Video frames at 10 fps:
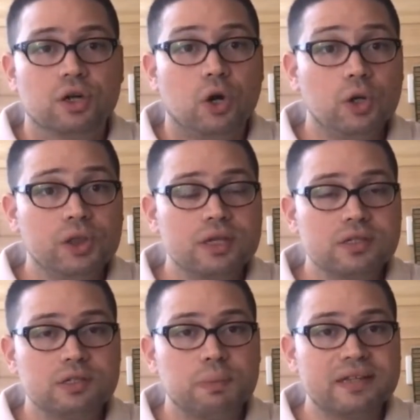All
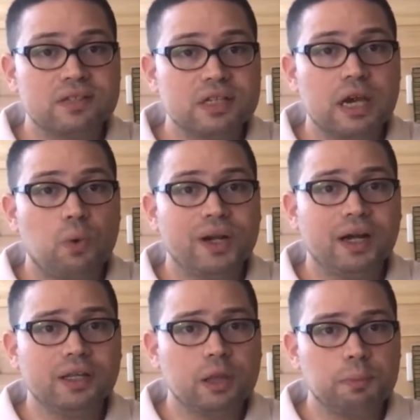this makes Zia one
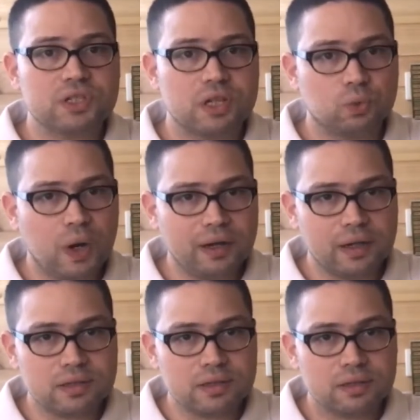hundred percent
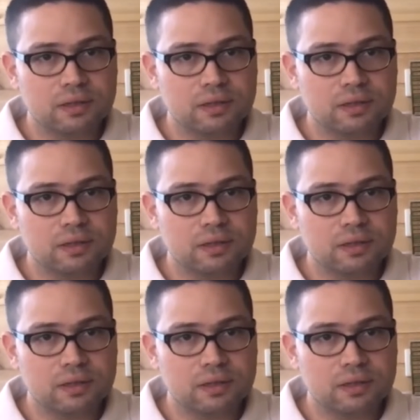wireless,